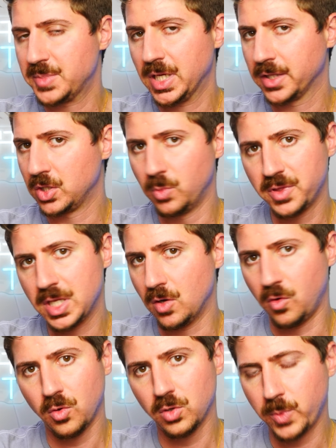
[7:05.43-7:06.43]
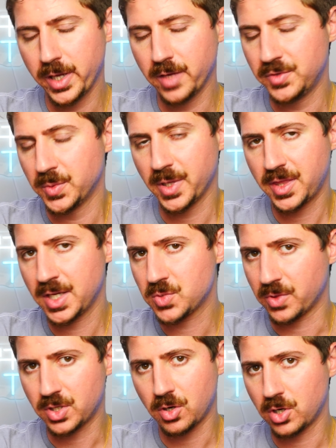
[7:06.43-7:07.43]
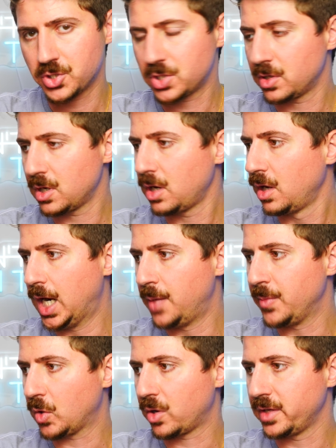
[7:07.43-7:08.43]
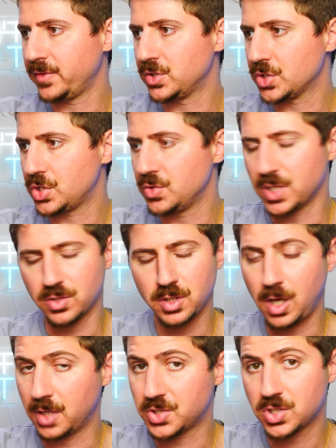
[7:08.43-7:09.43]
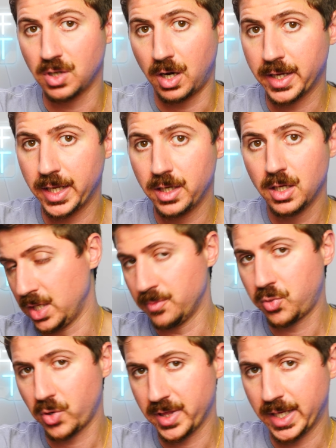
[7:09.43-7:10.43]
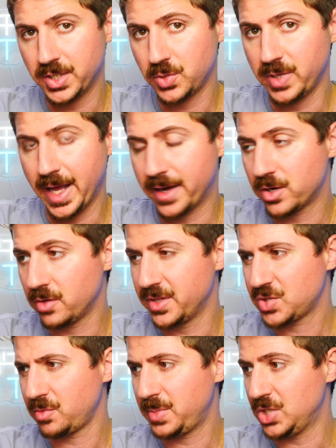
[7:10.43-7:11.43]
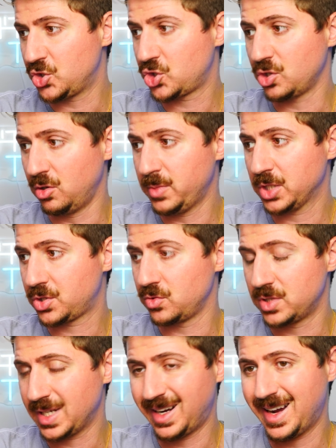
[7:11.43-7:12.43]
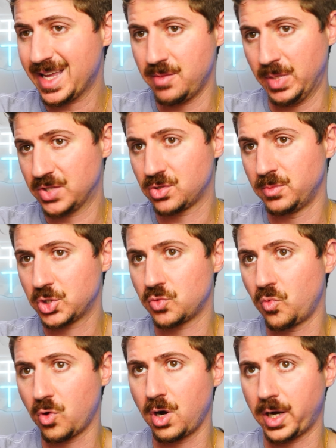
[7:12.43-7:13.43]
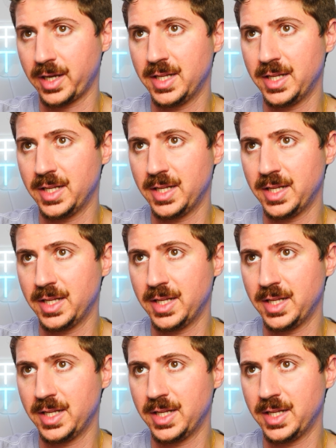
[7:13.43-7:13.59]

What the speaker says: I'm telling you, with the old way of doing things with Cursor, or even just using Claude Sonnet, importing that into an editor, this would be so much time and so much work.